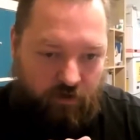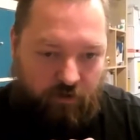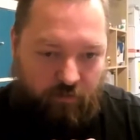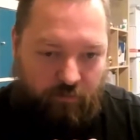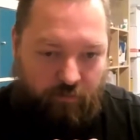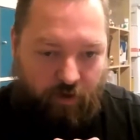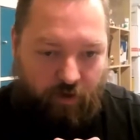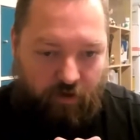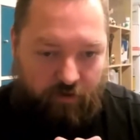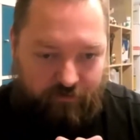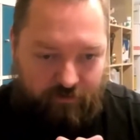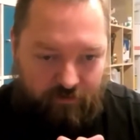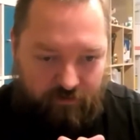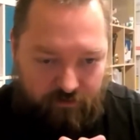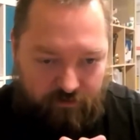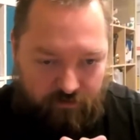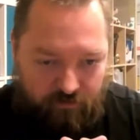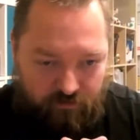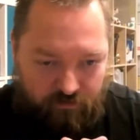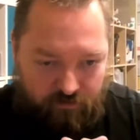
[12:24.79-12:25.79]
and the
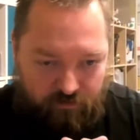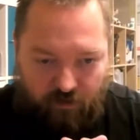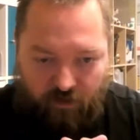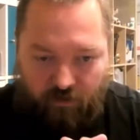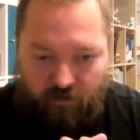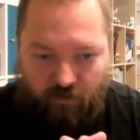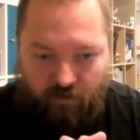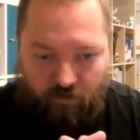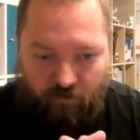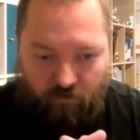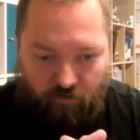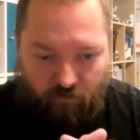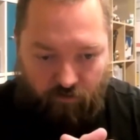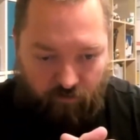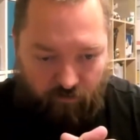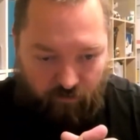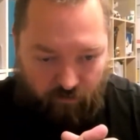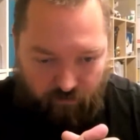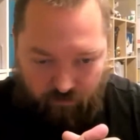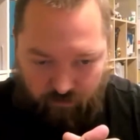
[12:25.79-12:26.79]
politician and
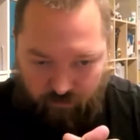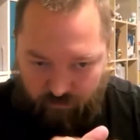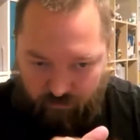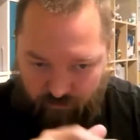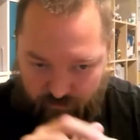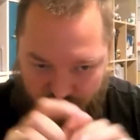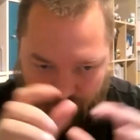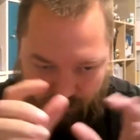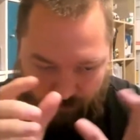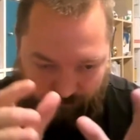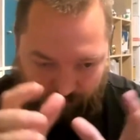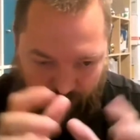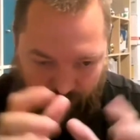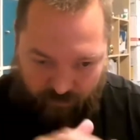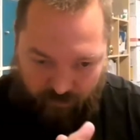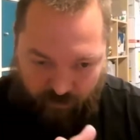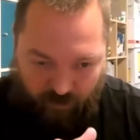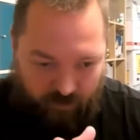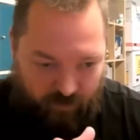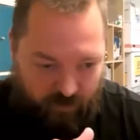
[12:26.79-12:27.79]
law and stuff
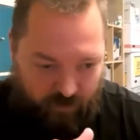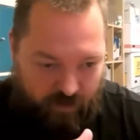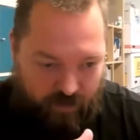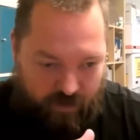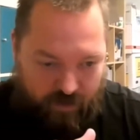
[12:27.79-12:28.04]
like that